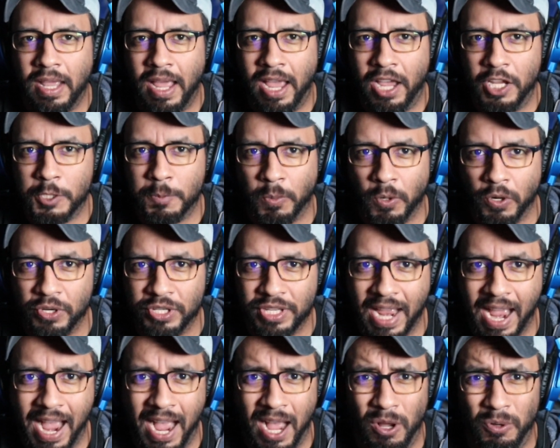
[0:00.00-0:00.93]
Esper's
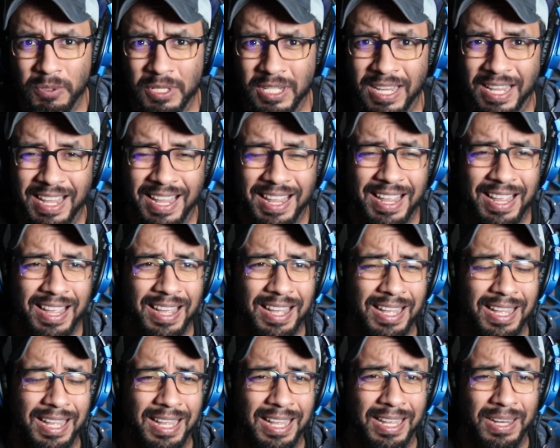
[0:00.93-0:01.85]
out
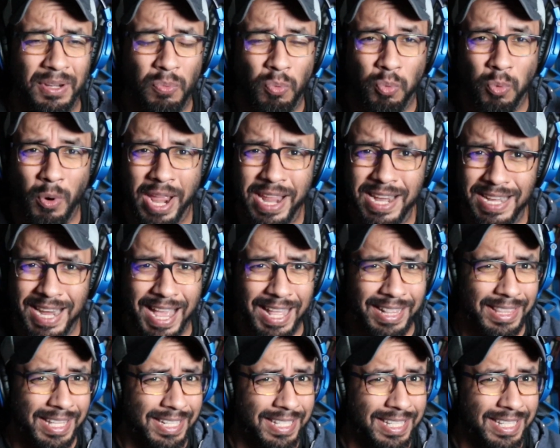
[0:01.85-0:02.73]
right at the